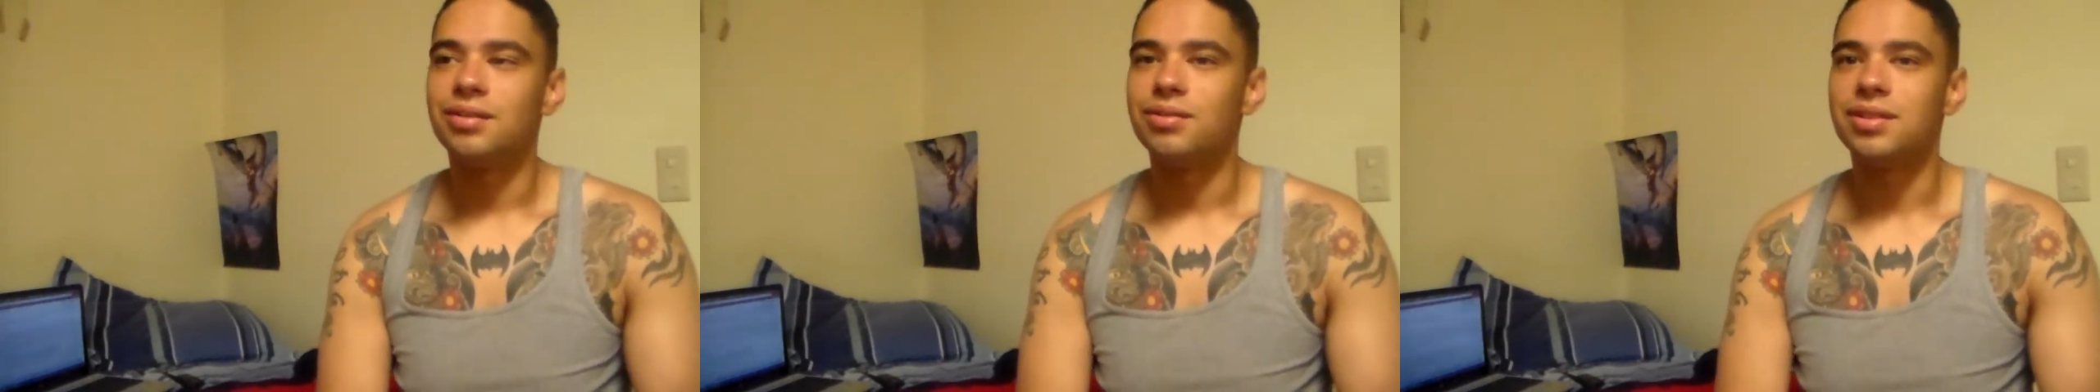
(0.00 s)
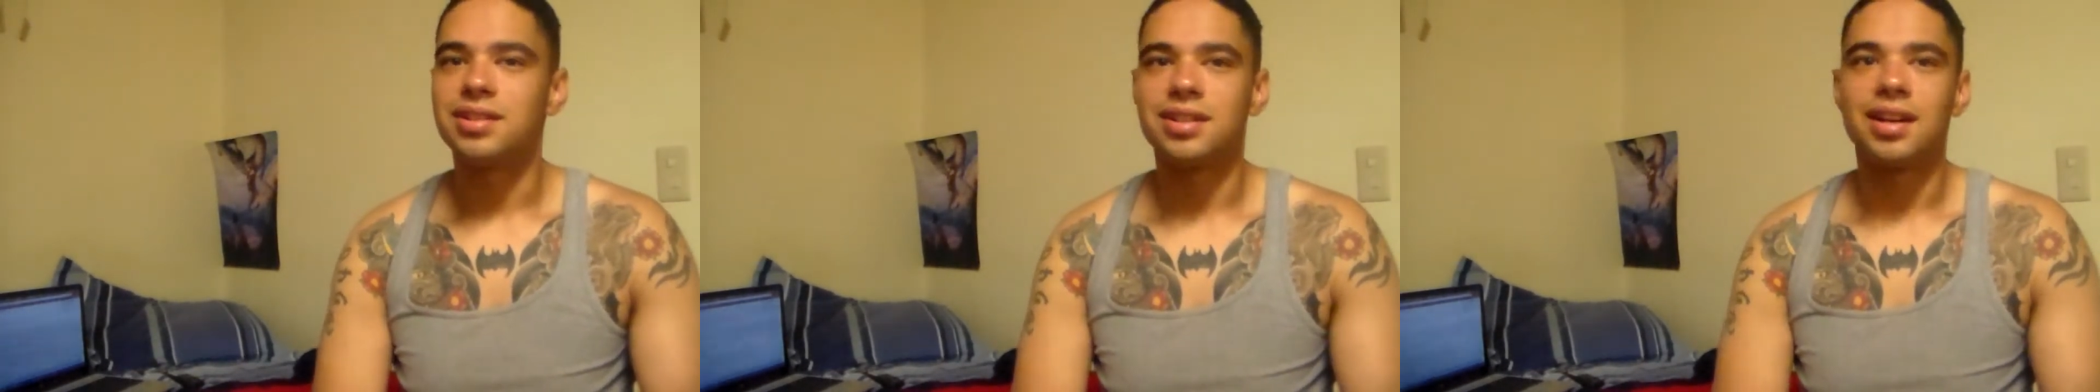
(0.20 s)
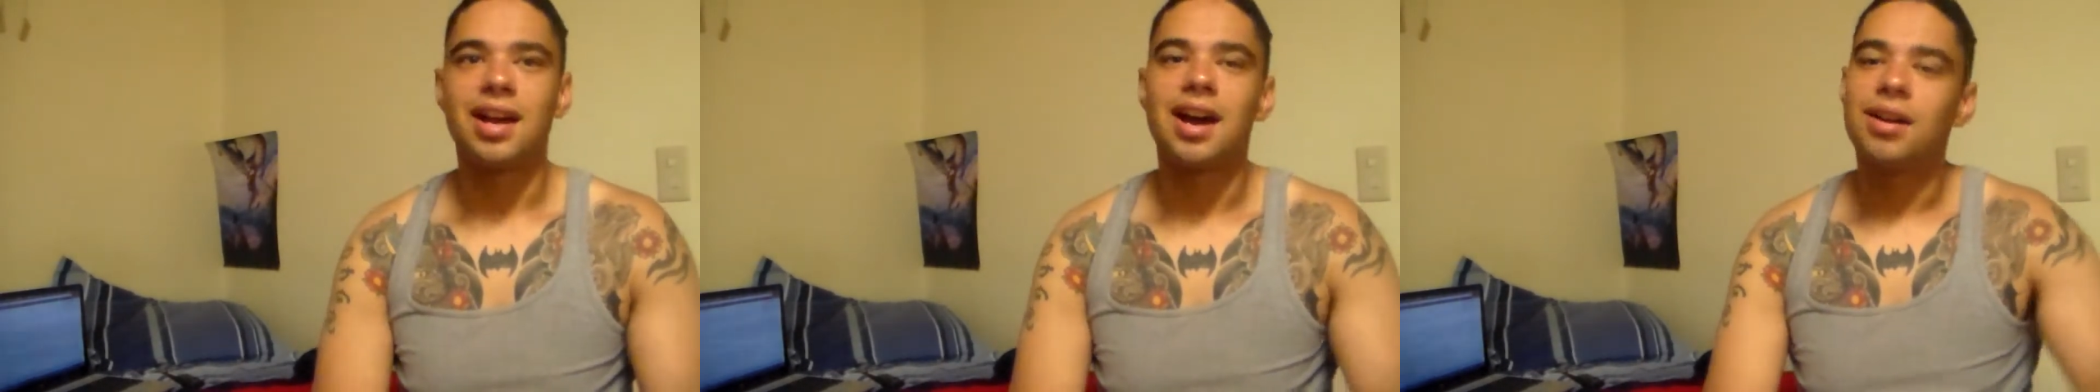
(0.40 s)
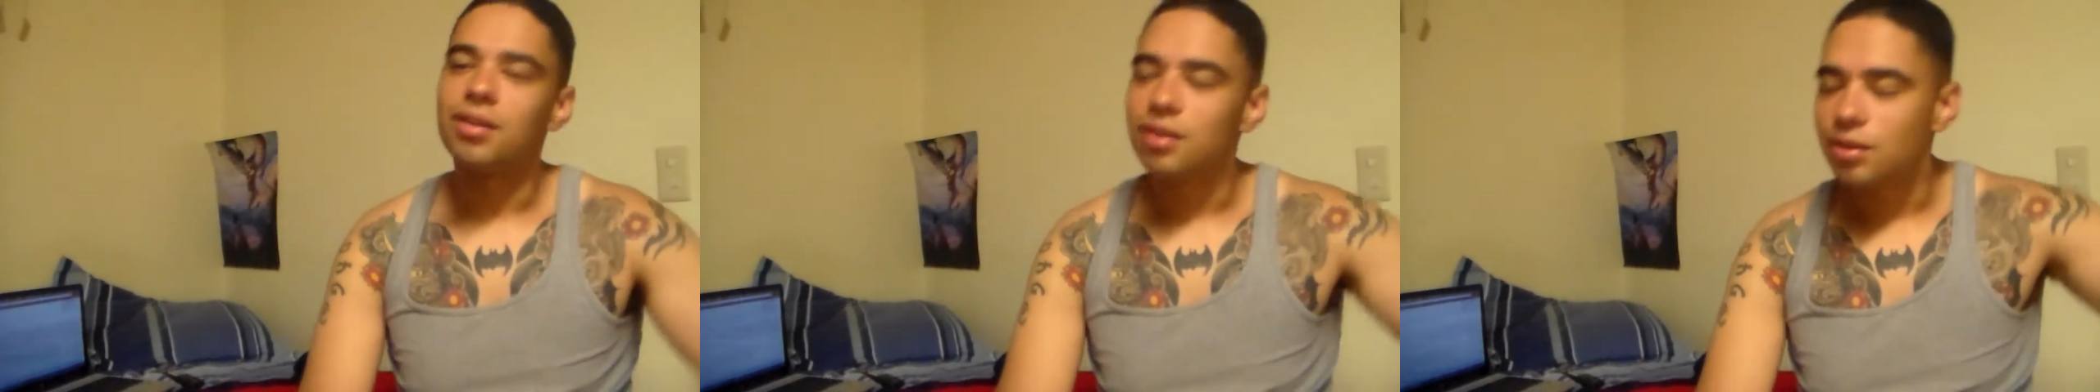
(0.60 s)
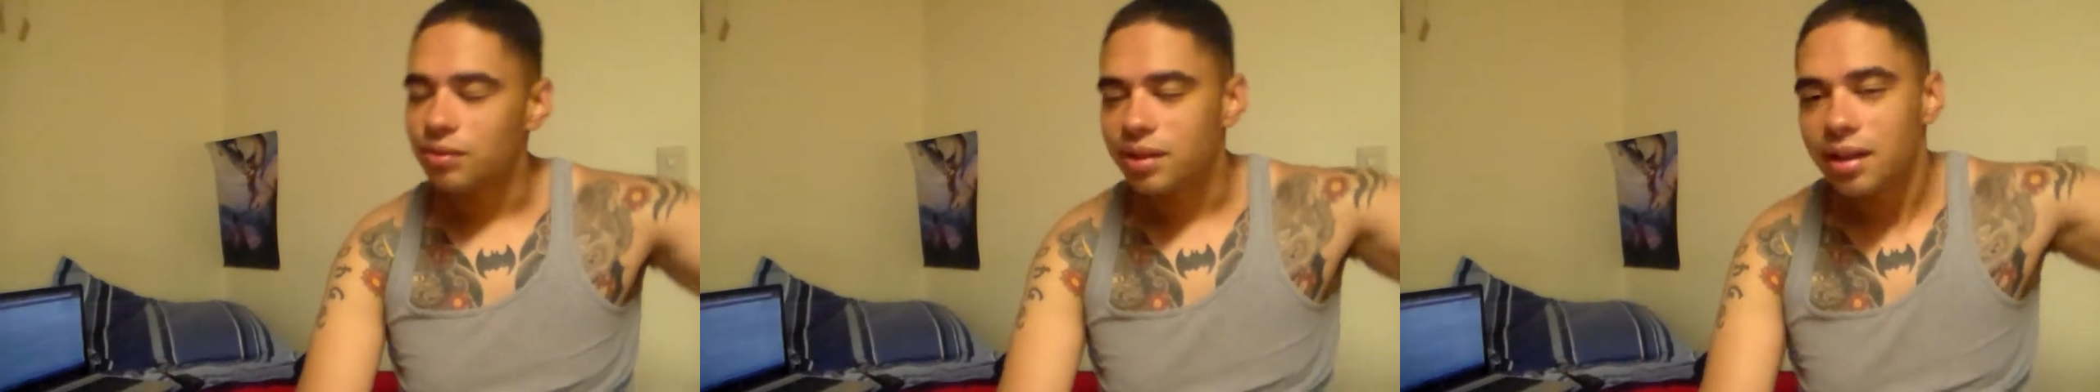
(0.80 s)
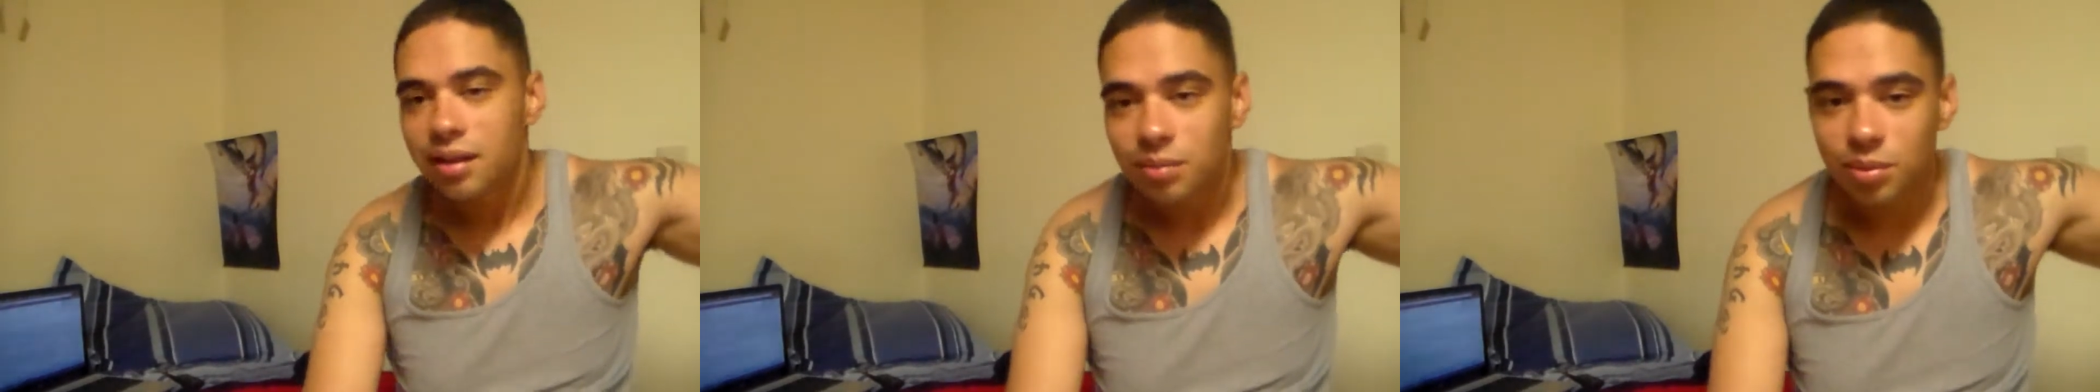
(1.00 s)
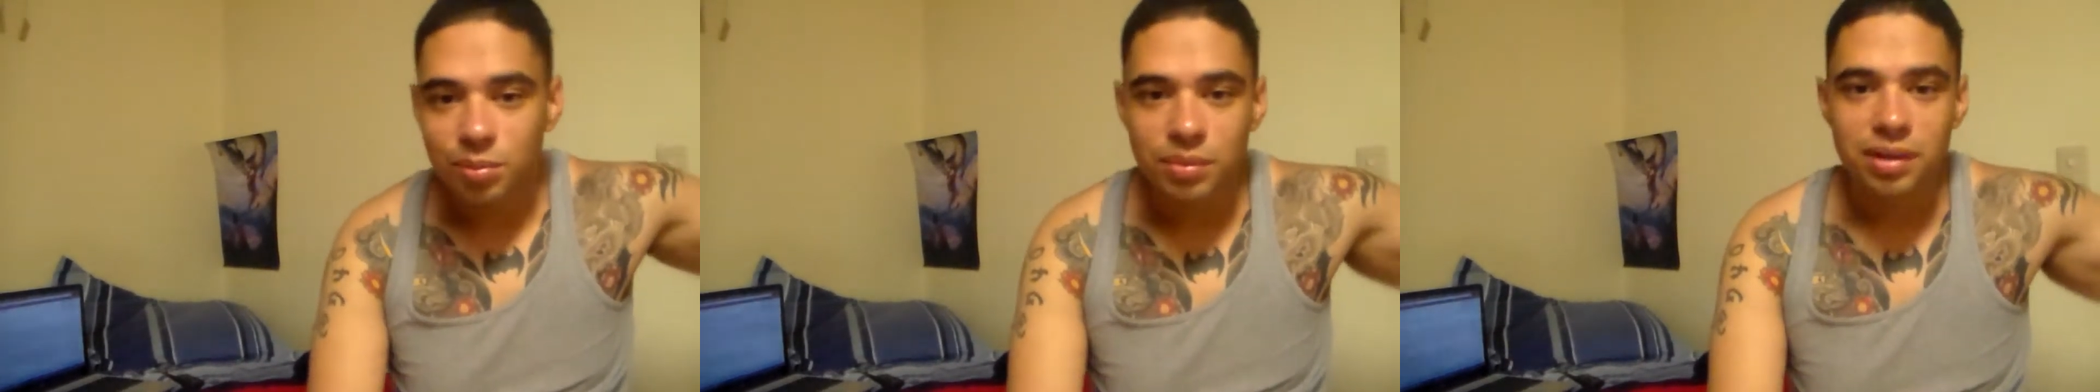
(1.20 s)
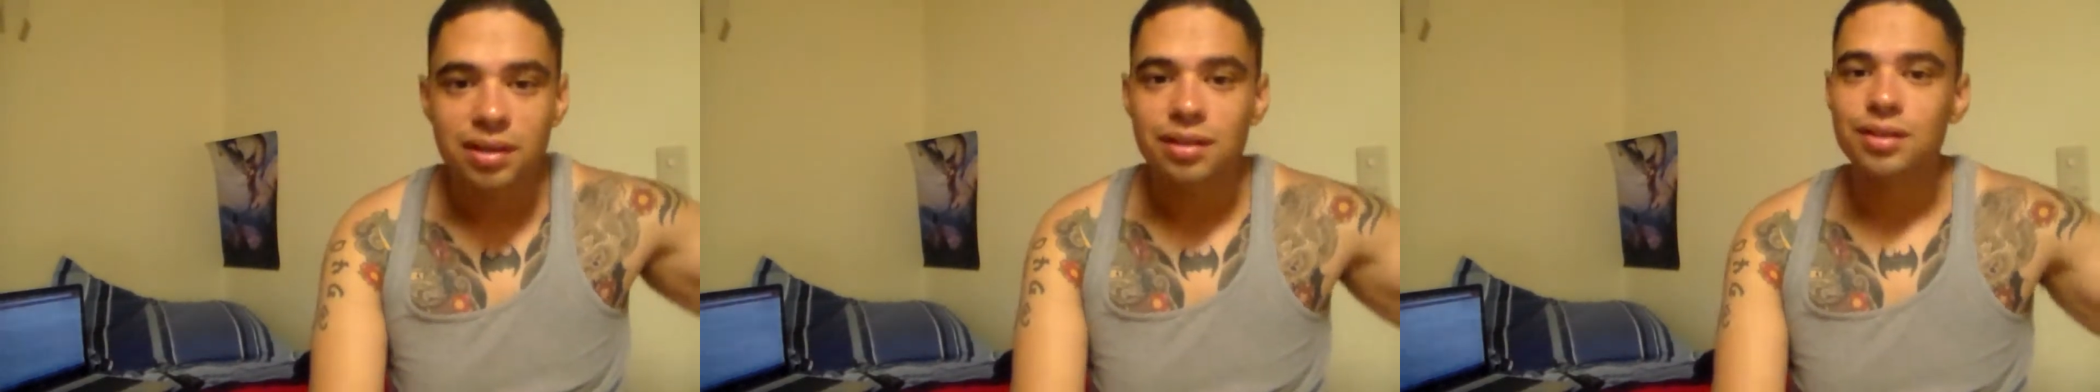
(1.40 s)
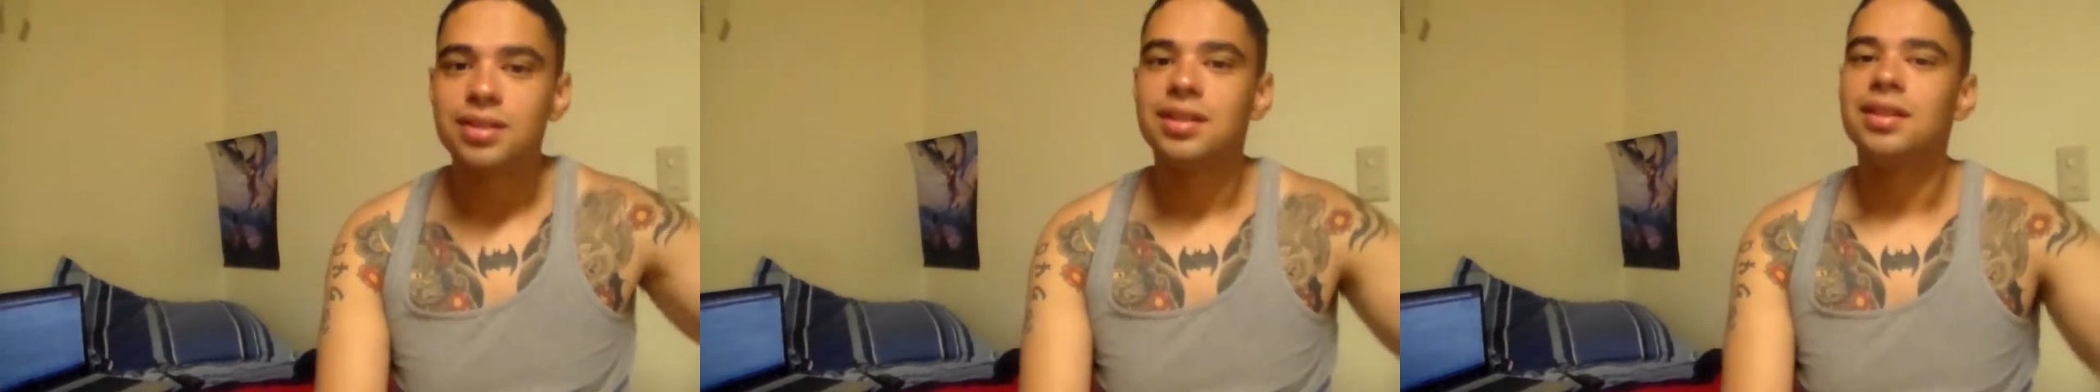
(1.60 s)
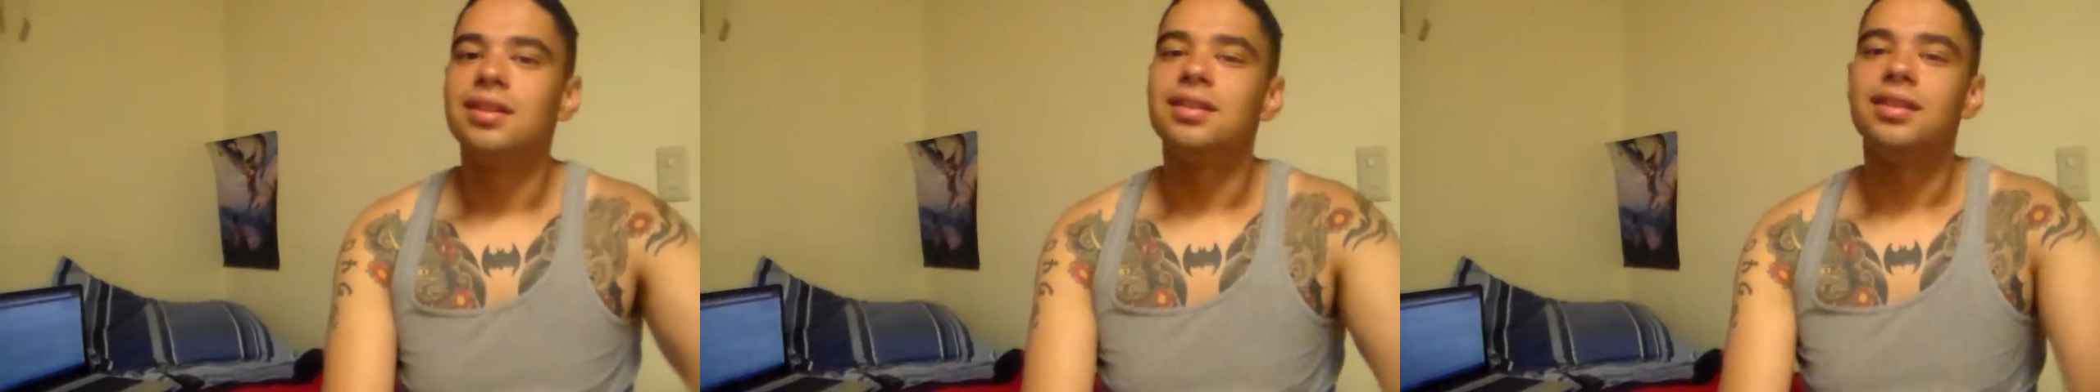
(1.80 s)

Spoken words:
which I don't know what that number means.